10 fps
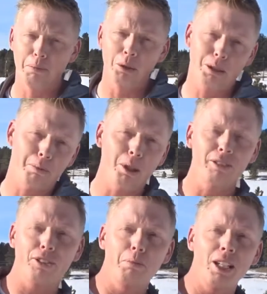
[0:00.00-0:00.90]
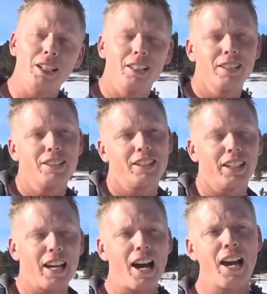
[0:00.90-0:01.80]
most important for me, is the
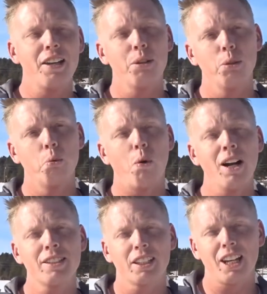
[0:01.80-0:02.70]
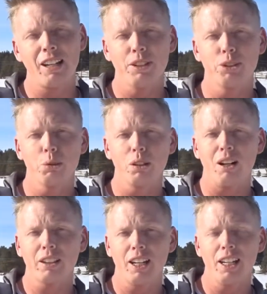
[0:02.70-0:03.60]
guy who wants a kind of a
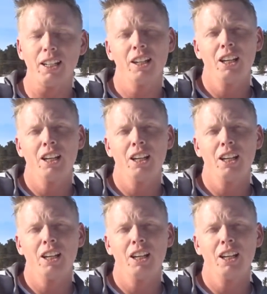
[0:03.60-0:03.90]
do-it-all kite,